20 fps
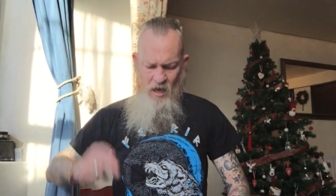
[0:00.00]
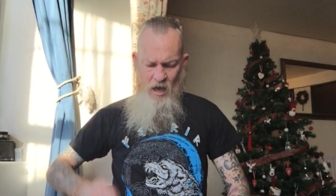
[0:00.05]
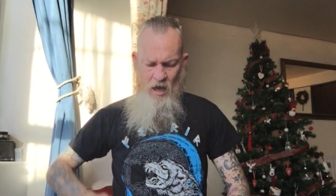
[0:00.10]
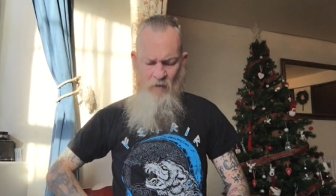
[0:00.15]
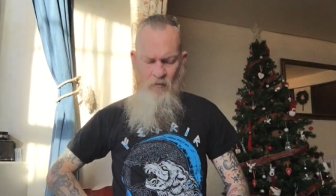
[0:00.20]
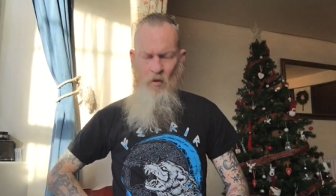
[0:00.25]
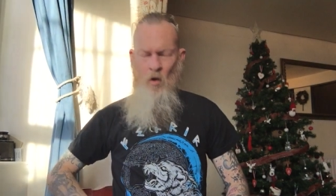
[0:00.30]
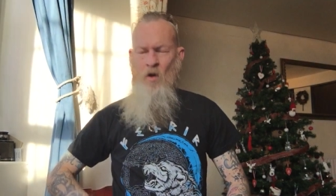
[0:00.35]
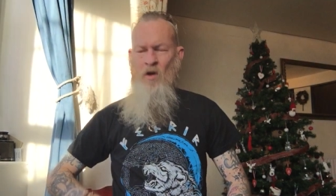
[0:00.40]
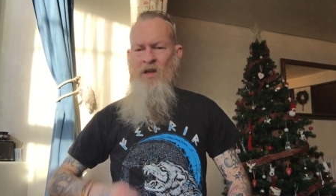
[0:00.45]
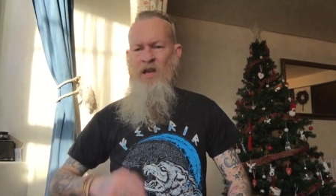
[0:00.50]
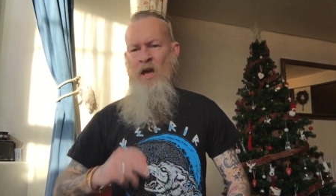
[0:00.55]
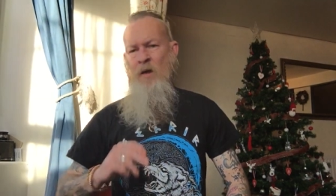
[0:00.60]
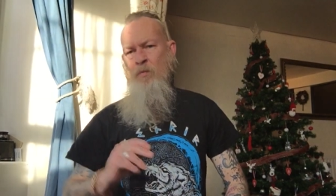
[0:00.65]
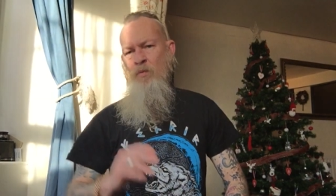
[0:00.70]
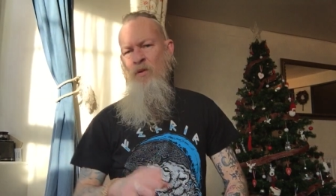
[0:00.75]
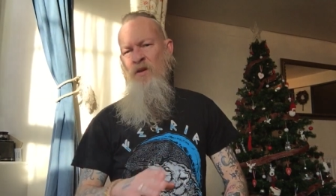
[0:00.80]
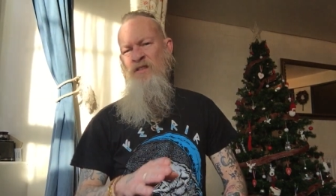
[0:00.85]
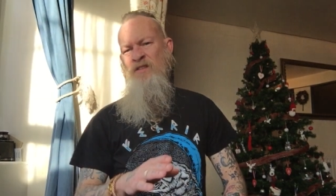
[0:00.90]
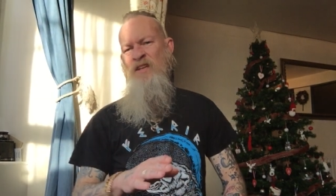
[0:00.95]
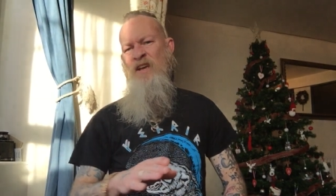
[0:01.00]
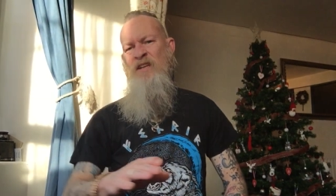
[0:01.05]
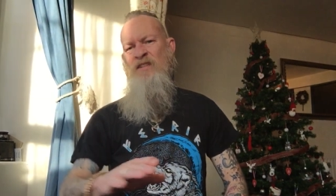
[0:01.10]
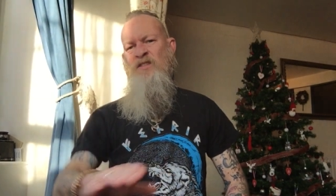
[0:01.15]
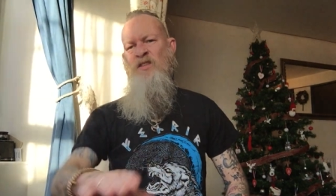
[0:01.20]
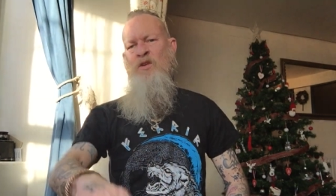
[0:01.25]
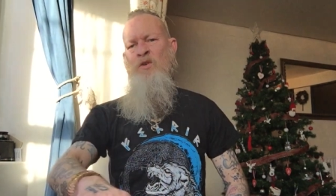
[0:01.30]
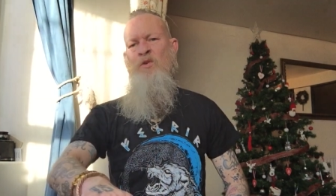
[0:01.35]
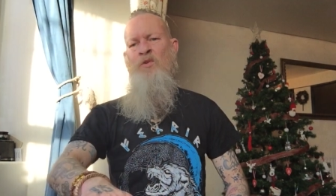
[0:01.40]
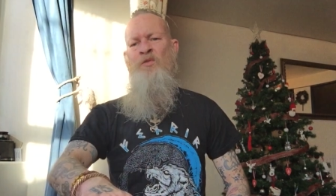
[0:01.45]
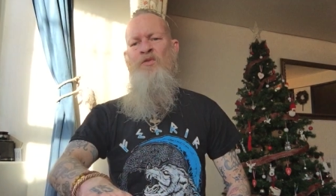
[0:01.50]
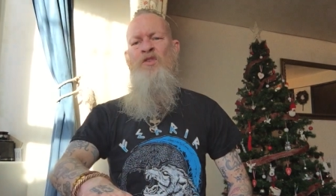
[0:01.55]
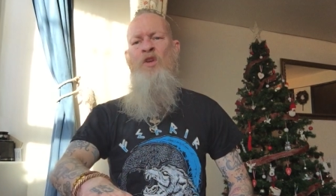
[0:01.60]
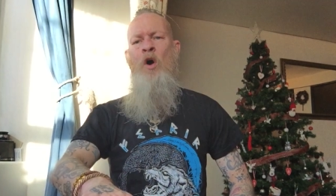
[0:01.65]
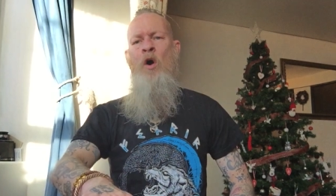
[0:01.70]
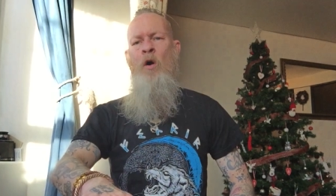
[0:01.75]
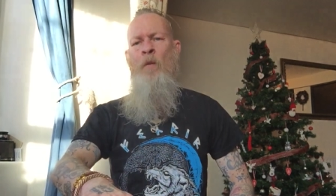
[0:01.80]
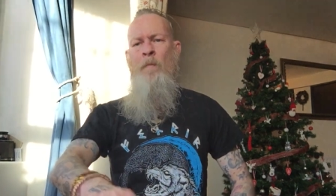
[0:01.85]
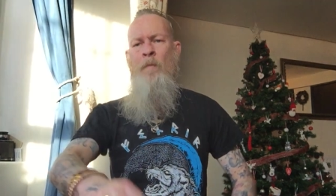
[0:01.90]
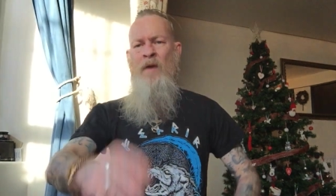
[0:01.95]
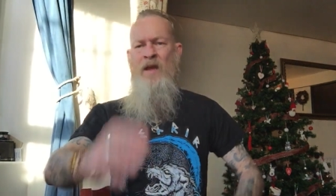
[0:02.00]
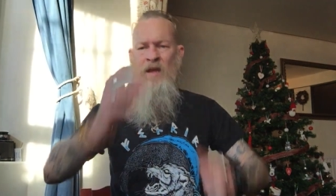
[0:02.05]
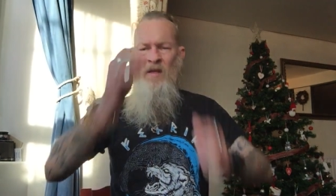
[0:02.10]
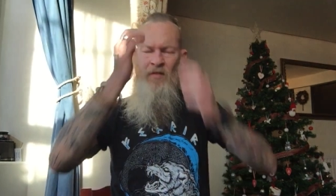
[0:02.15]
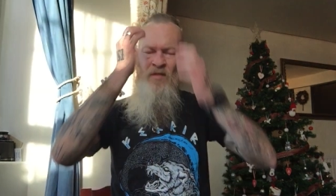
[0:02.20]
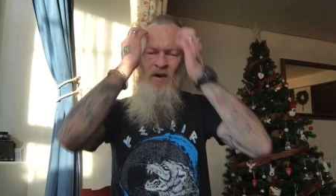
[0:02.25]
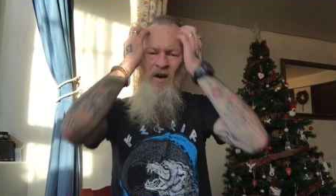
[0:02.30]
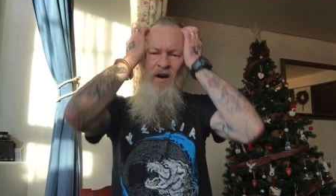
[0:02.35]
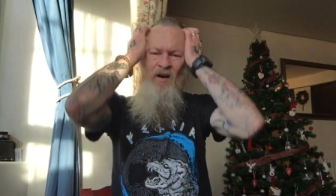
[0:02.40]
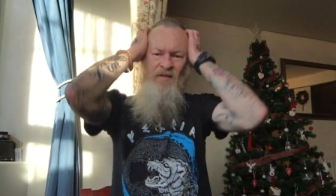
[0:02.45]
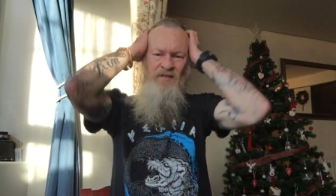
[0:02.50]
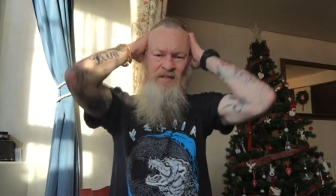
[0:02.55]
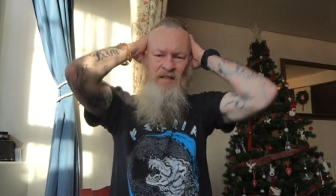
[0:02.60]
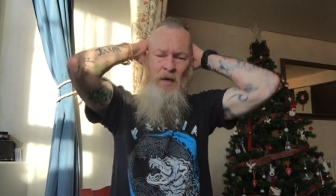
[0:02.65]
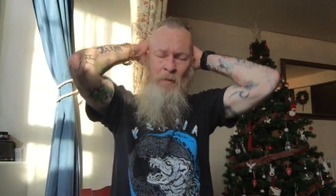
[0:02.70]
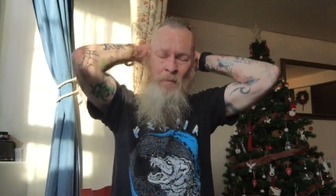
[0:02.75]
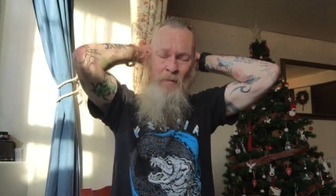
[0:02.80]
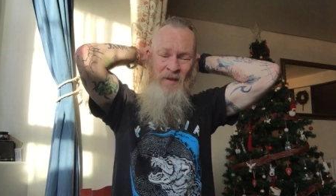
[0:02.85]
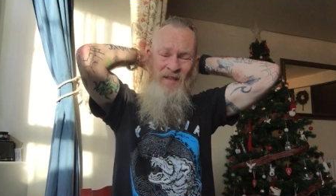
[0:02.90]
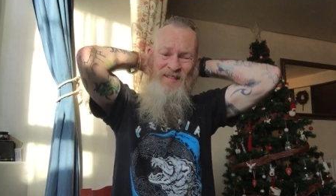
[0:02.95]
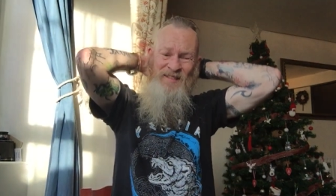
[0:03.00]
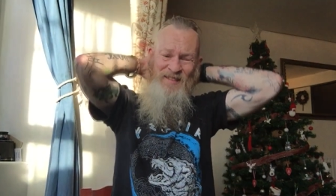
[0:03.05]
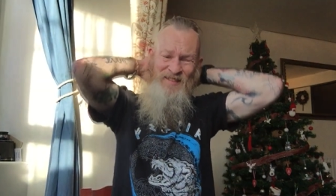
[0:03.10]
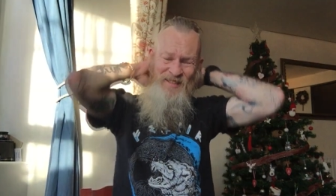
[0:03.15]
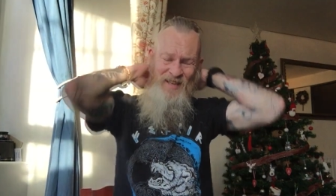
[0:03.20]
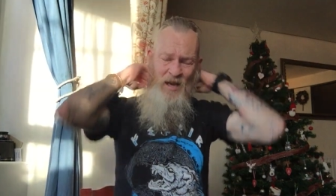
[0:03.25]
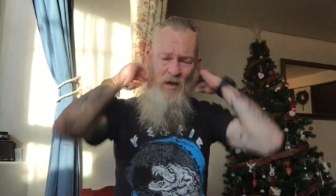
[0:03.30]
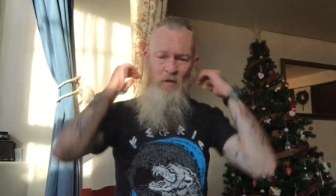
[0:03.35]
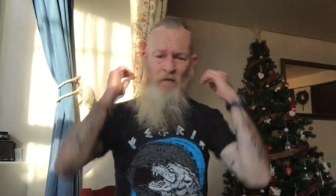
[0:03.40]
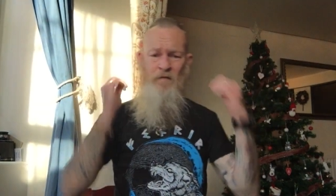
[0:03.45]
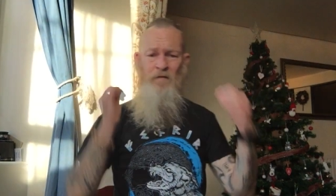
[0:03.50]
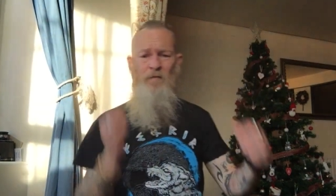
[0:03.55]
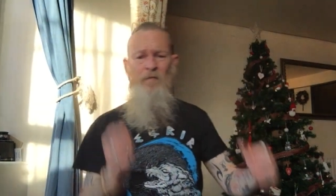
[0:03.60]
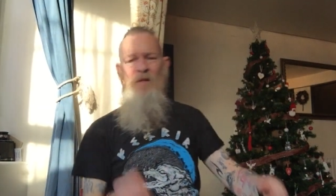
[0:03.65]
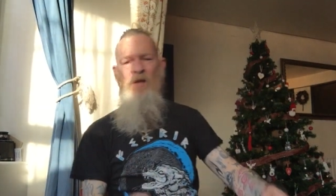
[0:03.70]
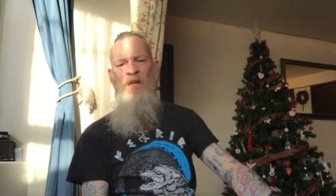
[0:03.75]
I've got a couple of tattoos on me that I've done myself.